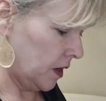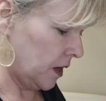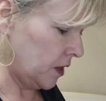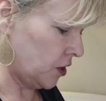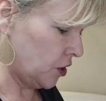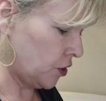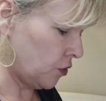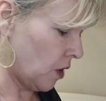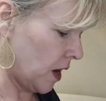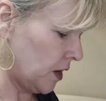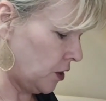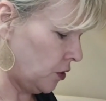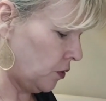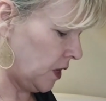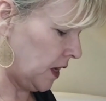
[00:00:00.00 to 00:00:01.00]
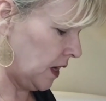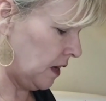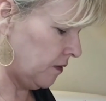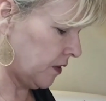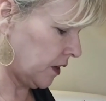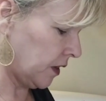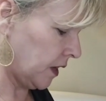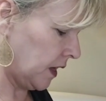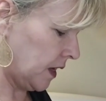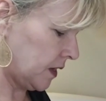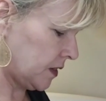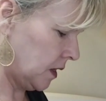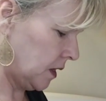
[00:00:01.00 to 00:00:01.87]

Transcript: and just try to do it evenly